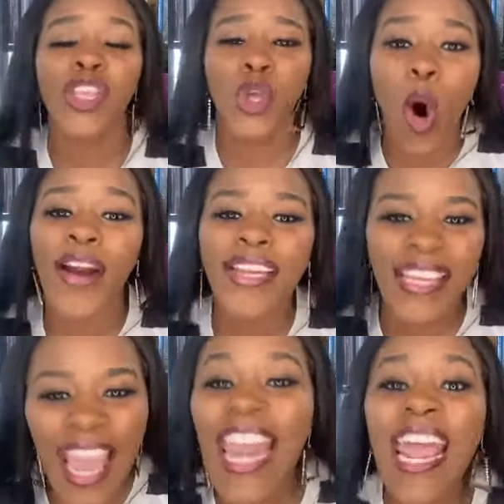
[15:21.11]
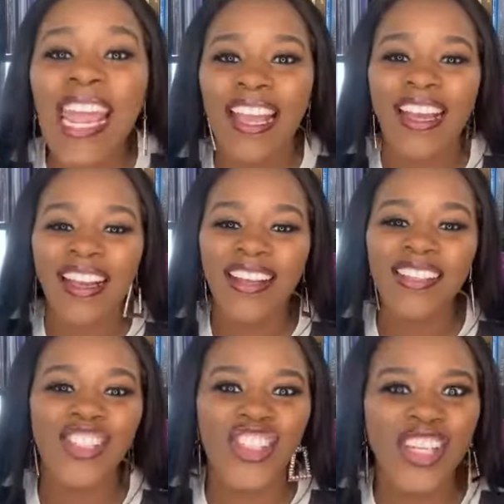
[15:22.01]
you're getting.
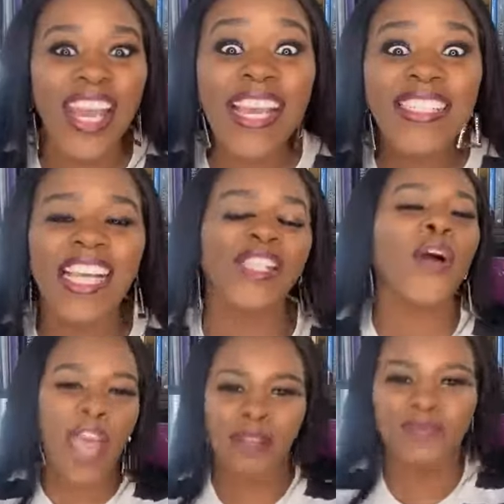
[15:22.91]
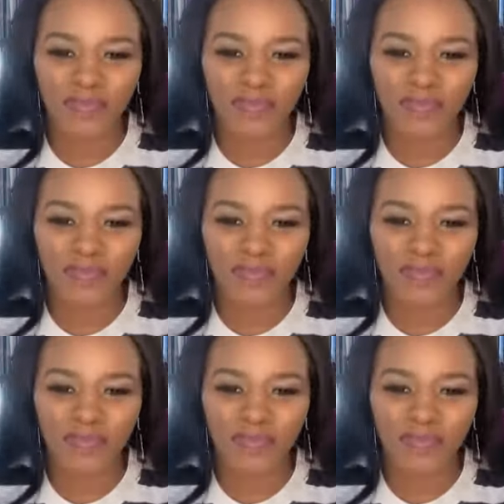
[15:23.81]
Jesus. Okay.